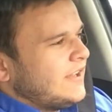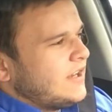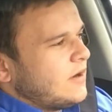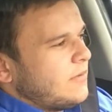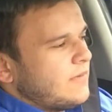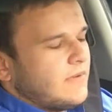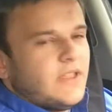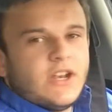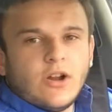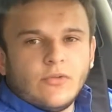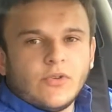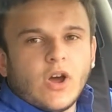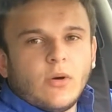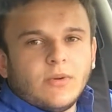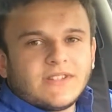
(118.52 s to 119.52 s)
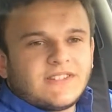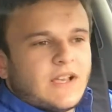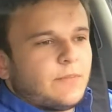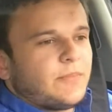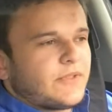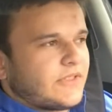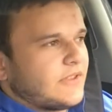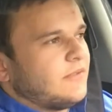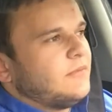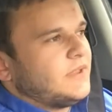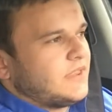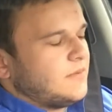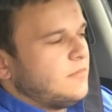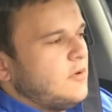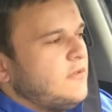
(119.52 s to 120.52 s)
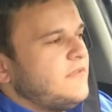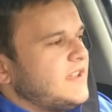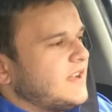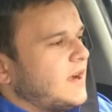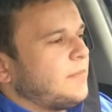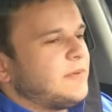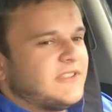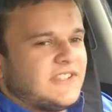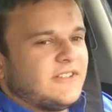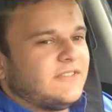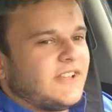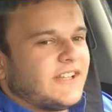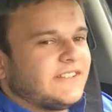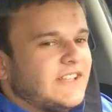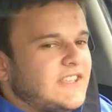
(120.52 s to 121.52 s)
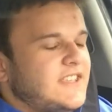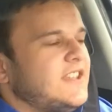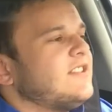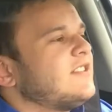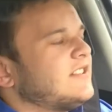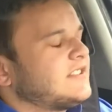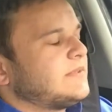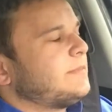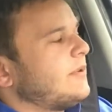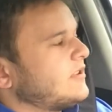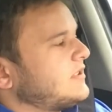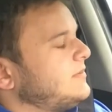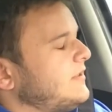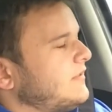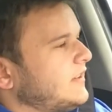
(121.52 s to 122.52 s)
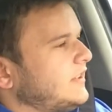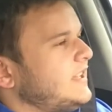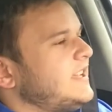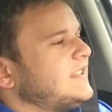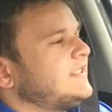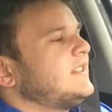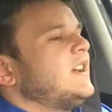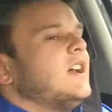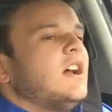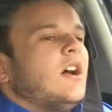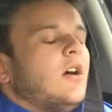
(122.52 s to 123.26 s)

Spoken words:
you know, we really don't know what's up with the movie up until like the year it's supposed to be released,